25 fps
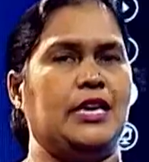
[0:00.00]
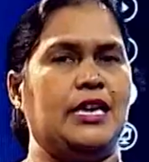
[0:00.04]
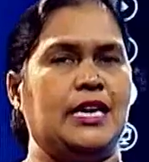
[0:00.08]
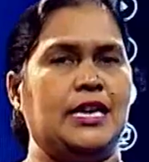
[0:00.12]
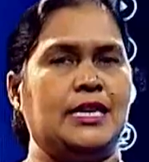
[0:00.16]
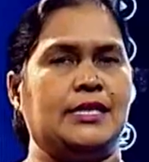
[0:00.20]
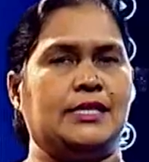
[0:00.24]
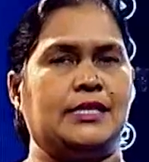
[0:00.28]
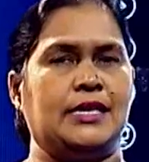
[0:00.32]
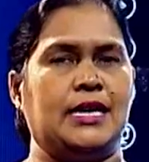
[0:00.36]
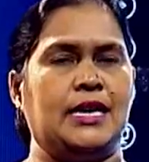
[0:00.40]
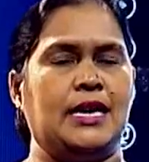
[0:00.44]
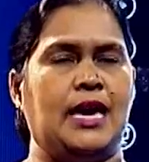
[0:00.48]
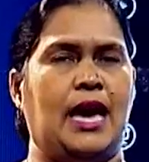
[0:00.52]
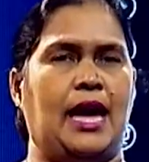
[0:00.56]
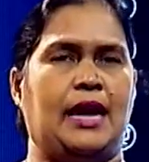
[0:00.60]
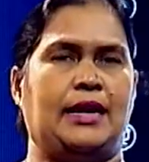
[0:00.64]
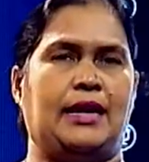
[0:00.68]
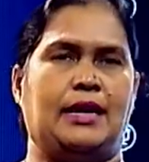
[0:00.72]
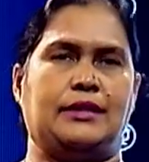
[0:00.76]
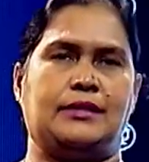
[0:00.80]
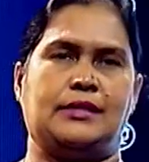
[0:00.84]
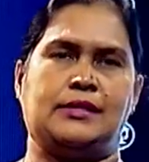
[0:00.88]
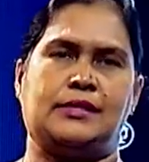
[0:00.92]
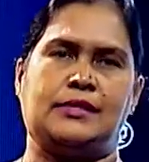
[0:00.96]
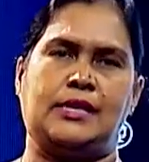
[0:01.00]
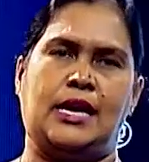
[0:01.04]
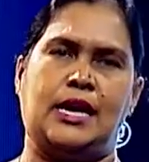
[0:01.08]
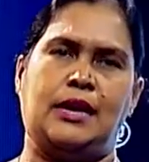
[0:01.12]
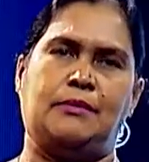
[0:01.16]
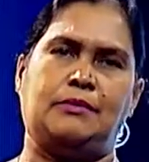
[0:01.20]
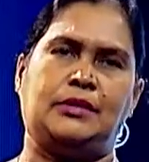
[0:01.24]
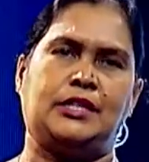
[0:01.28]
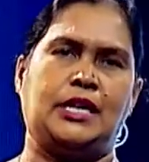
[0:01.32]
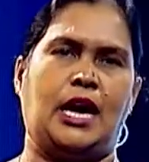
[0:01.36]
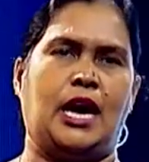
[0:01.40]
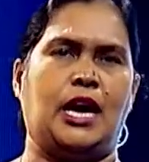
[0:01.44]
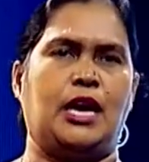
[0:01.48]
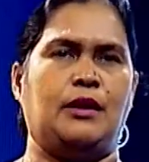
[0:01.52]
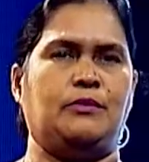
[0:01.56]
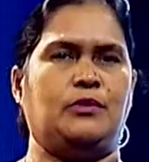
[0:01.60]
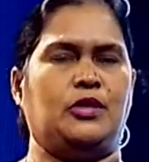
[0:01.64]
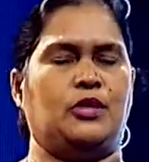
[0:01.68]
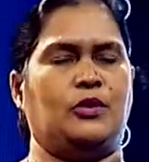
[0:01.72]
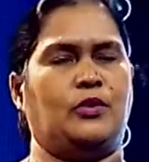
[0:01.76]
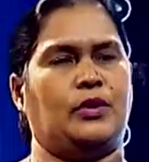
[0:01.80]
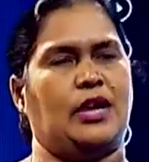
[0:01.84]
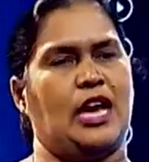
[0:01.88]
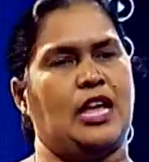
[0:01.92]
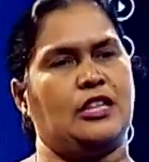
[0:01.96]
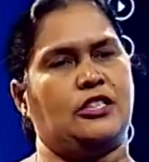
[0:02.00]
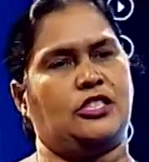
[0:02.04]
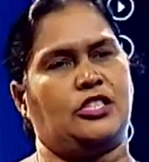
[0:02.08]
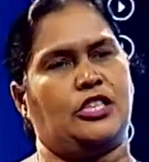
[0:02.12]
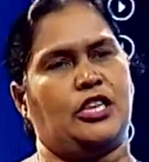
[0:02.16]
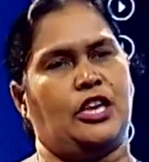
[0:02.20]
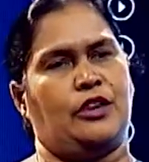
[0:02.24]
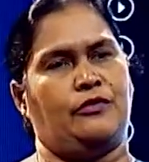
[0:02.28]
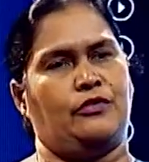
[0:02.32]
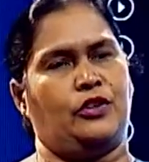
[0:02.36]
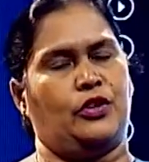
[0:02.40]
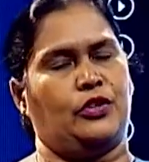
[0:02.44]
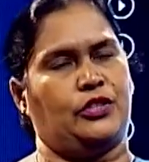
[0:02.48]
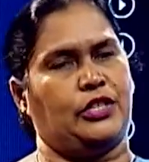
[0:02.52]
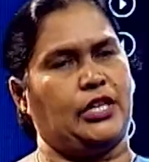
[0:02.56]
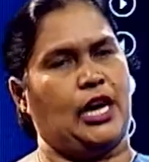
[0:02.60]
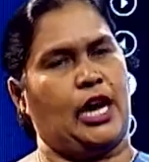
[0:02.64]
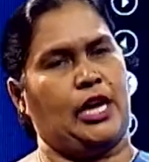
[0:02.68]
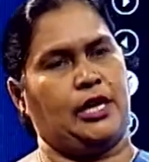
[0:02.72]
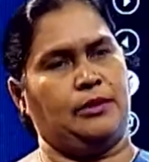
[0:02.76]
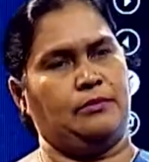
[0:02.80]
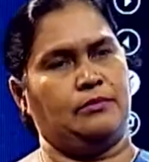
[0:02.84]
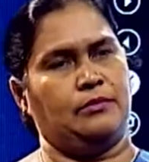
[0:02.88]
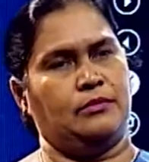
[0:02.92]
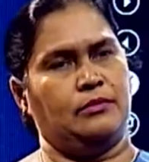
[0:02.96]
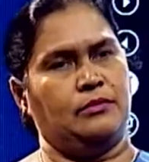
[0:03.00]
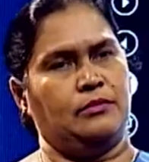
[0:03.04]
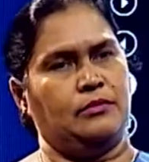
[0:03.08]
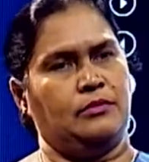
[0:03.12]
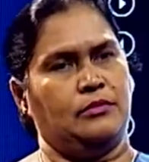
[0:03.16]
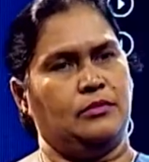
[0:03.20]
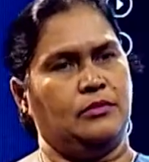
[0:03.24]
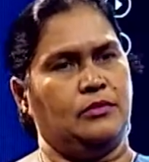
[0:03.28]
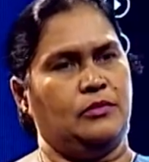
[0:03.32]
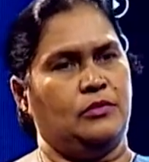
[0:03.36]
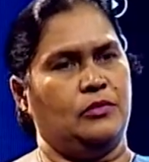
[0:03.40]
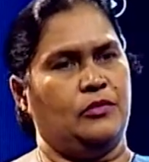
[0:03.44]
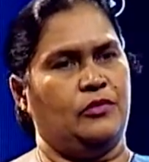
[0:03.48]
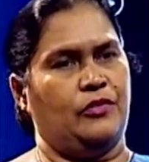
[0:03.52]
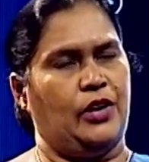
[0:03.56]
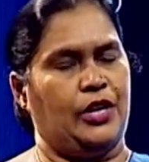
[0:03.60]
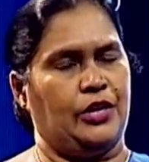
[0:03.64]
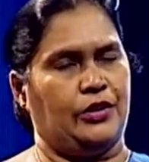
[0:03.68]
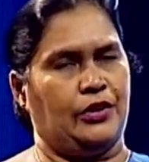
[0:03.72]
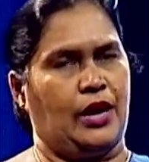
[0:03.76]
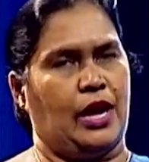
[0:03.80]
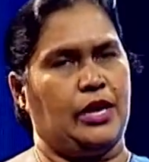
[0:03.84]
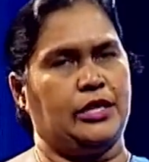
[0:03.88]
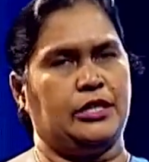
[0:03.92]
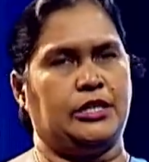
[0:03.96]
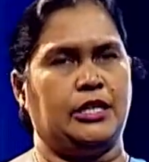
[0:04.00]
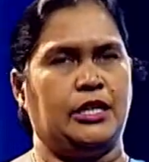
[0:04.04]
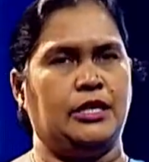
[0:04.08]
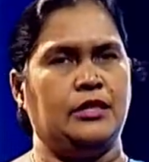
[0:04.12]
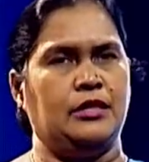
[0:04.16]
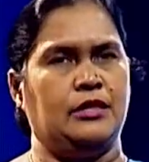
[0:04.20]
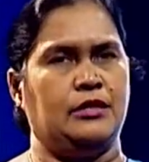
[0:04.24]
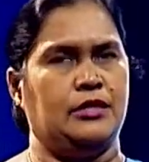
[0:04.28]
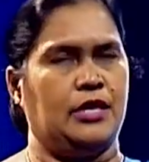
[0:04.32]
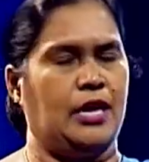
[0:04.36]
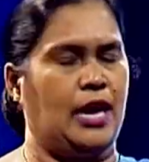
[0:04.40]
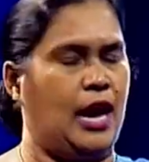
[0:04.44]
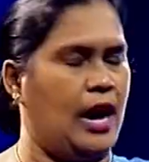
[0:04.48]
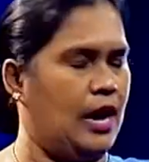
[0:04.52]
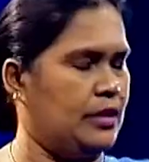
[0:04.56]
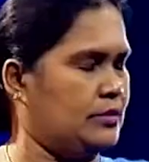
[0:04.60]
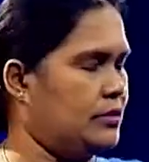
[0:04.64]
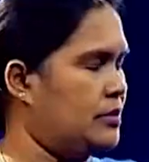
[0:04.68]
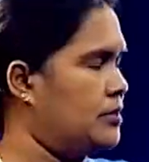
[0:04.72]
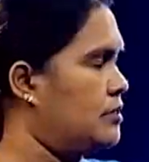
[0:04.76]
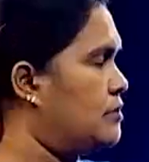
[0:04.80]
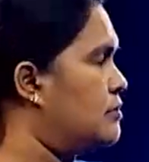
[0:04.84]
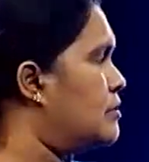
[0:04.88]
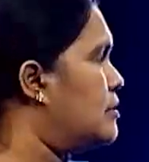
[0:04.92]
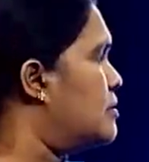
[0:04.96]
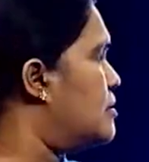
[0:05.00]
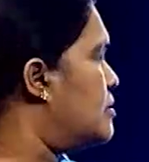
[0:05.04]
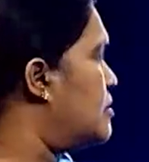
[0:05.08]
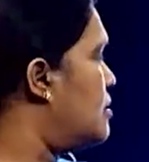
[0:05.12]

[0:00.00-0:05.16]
easy, and at the same time, you can save your time when writing the answers.